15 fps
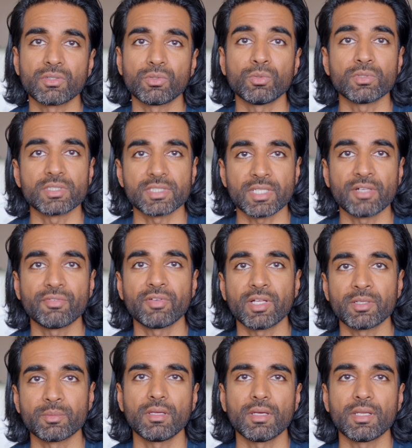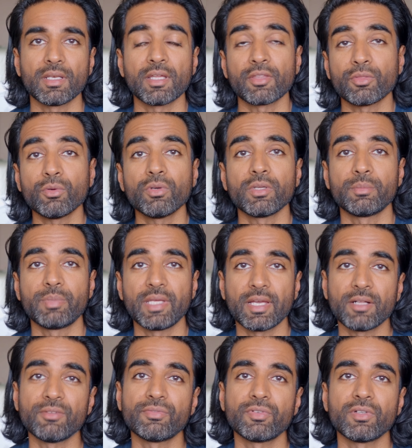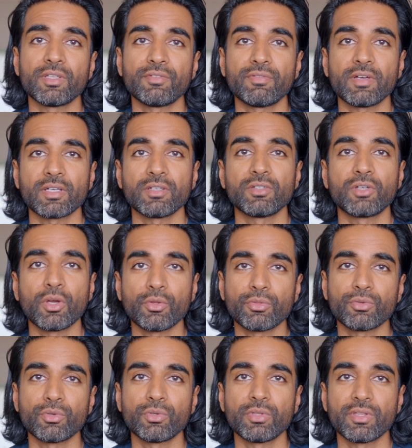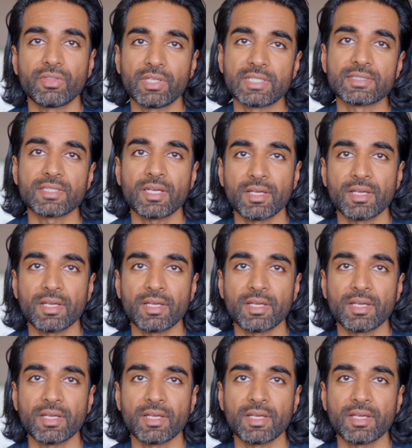all self-help, and I thought it'd be helpful if I could go through the things that